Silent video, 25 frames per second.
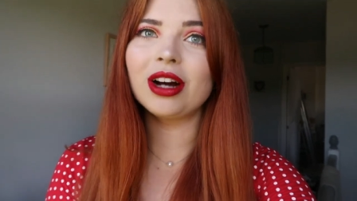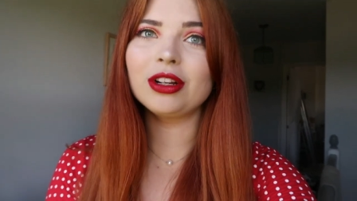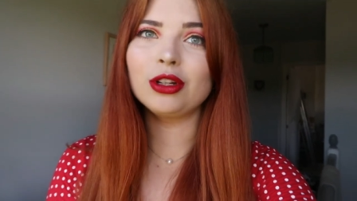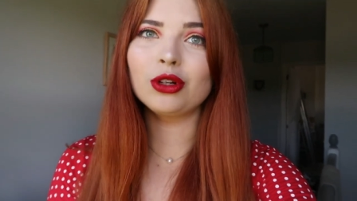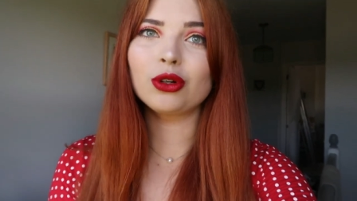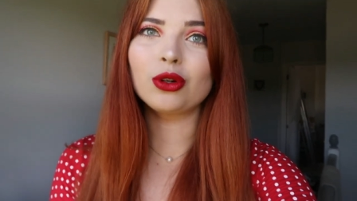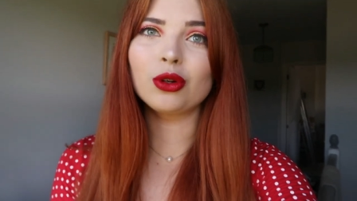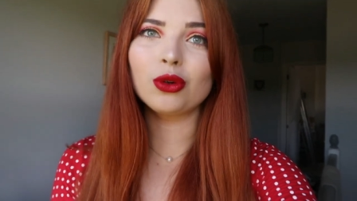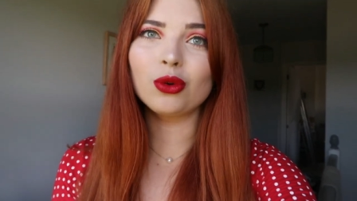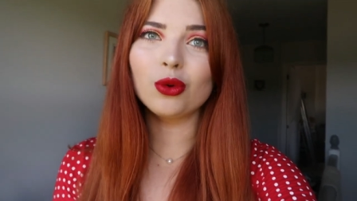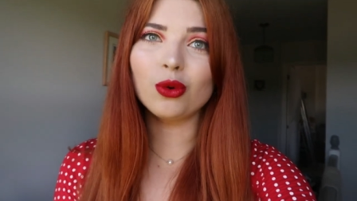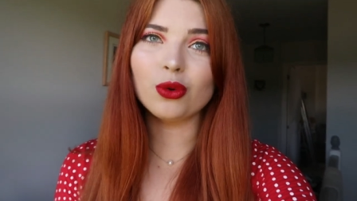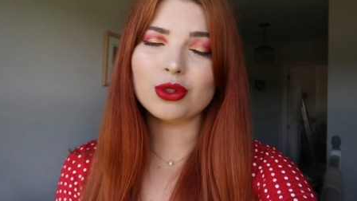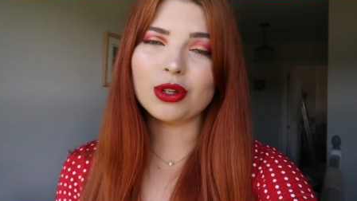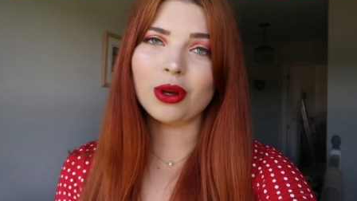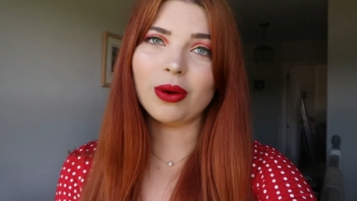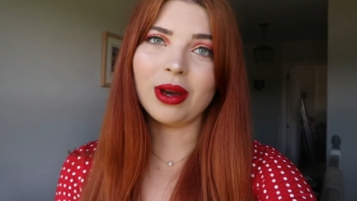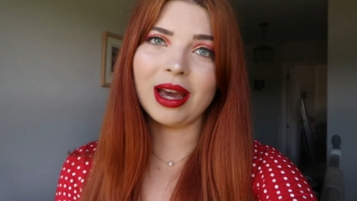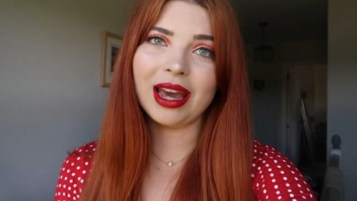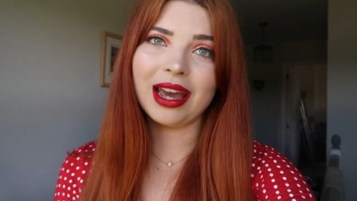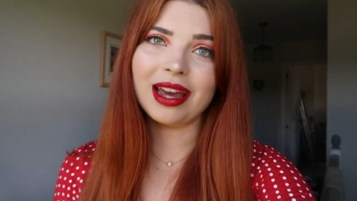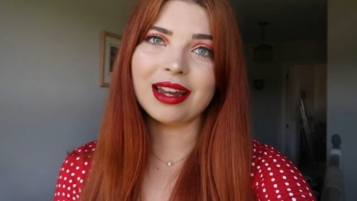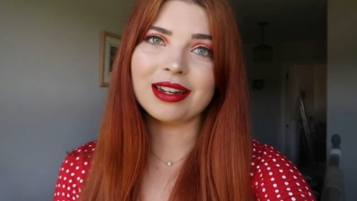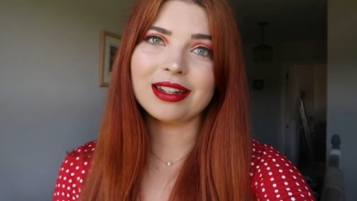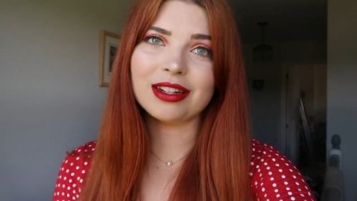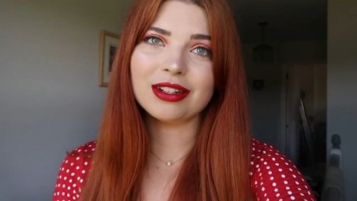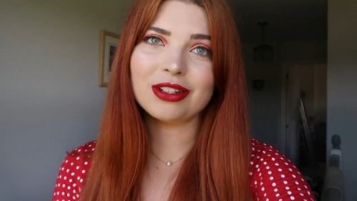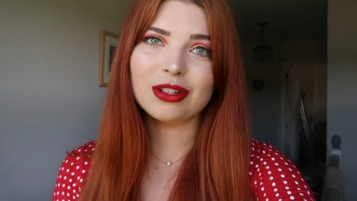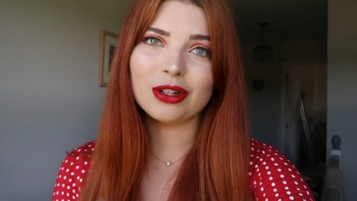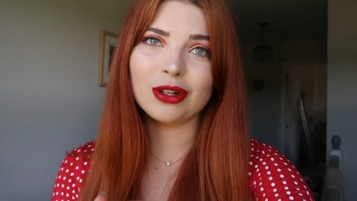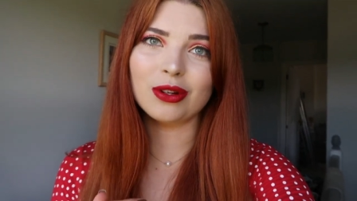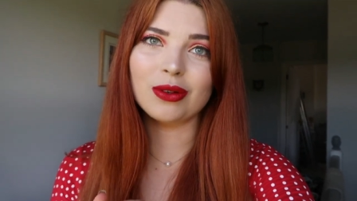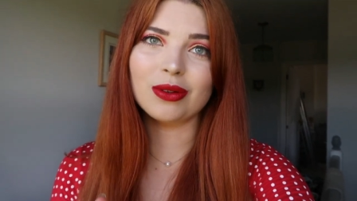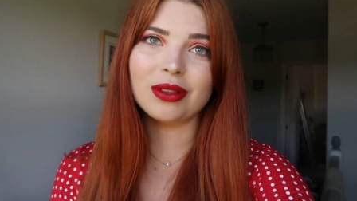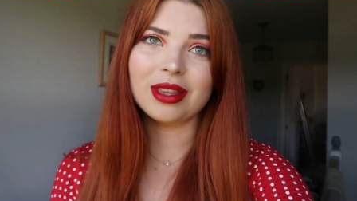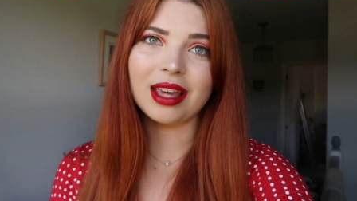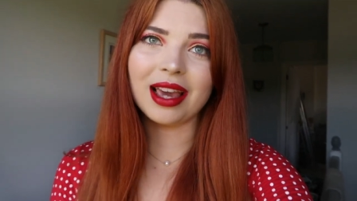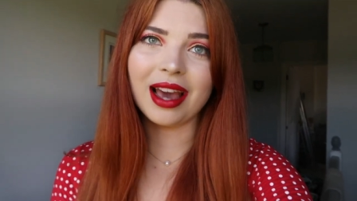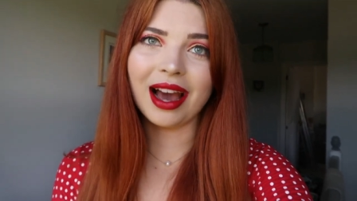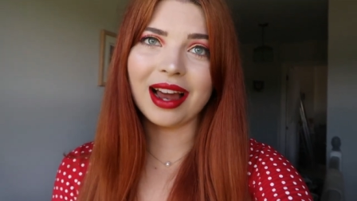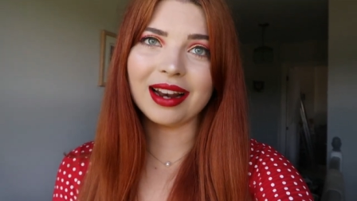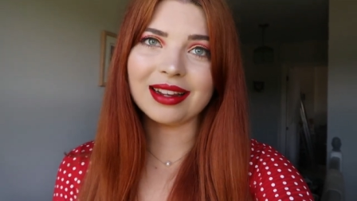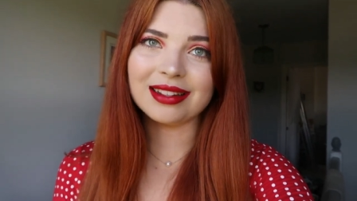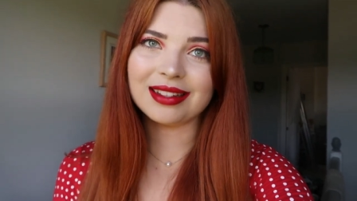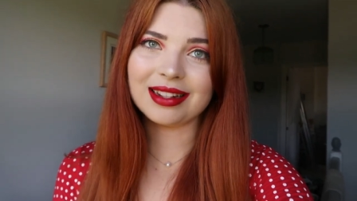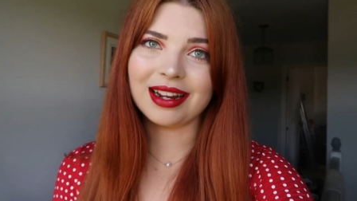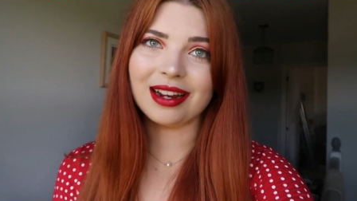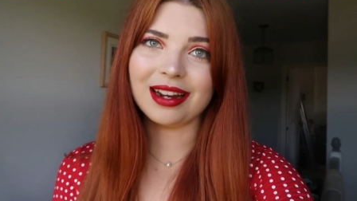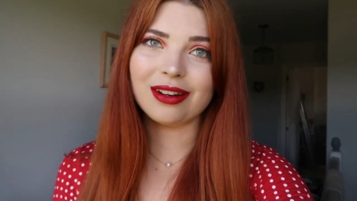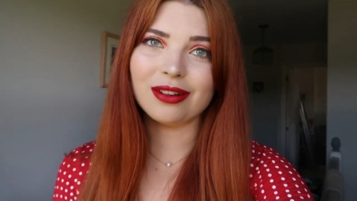And you can also head to the
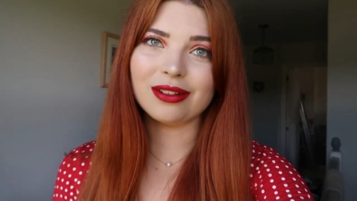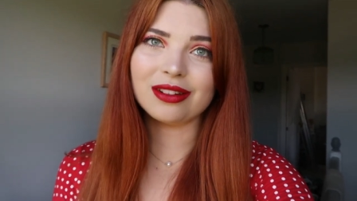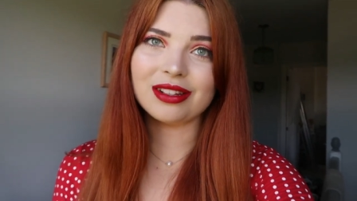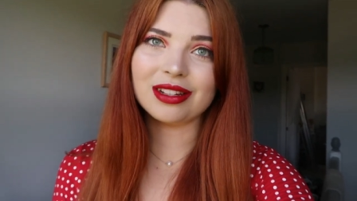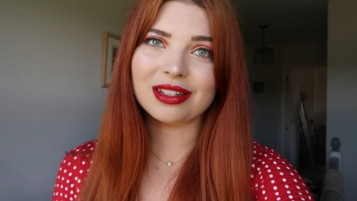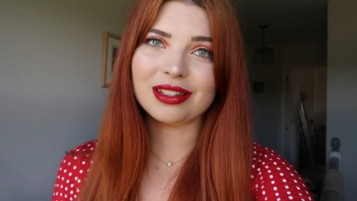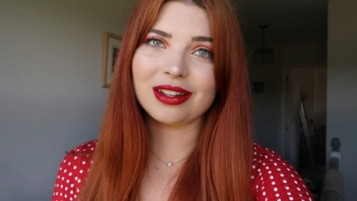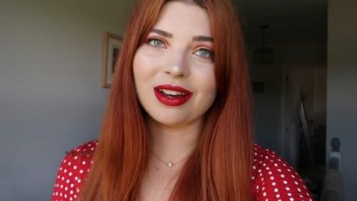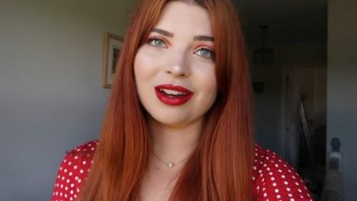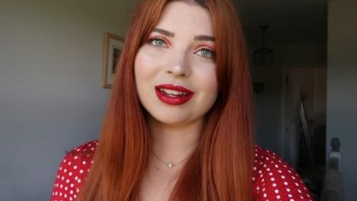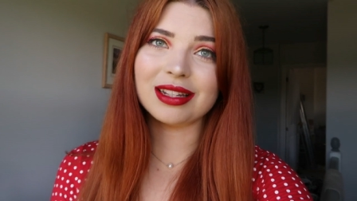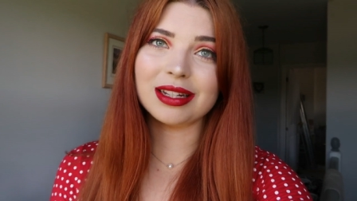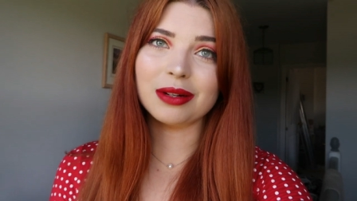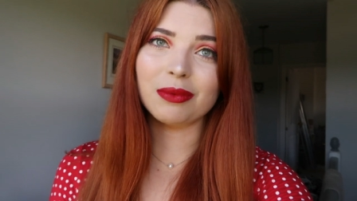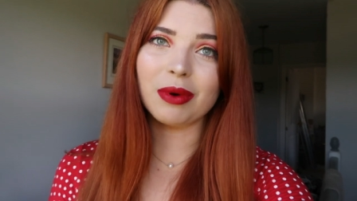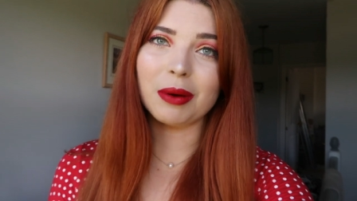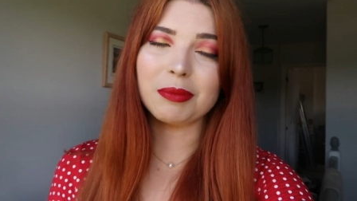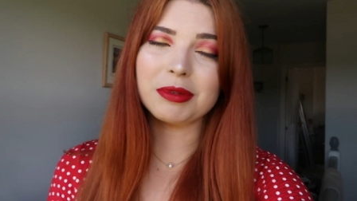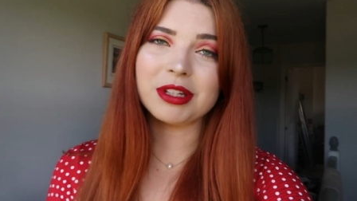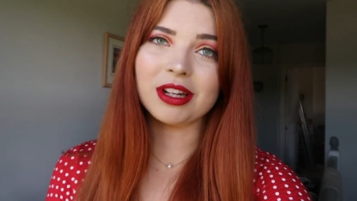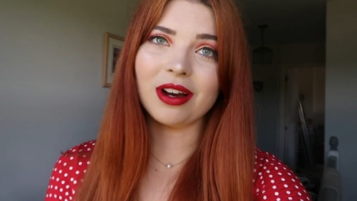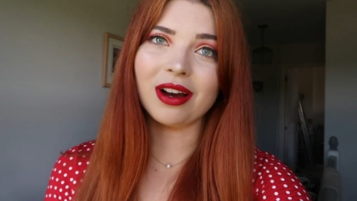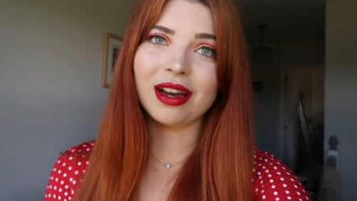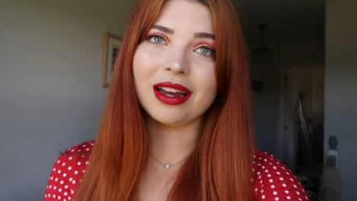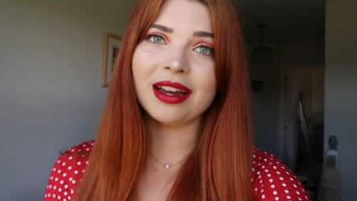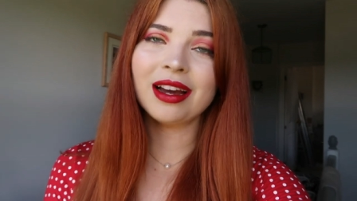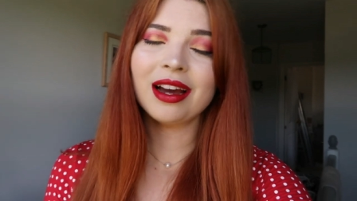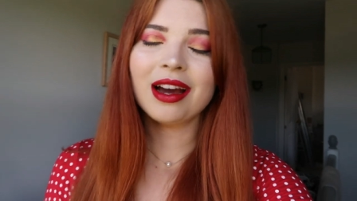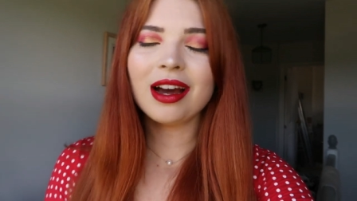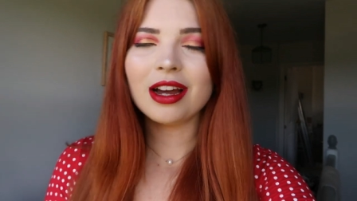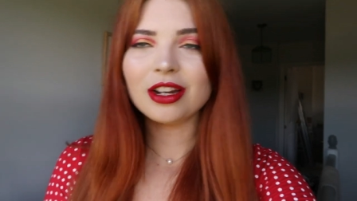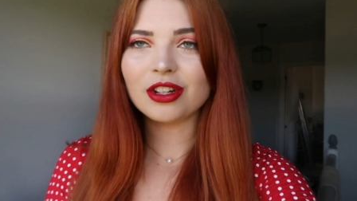Ehlers Danlos Society website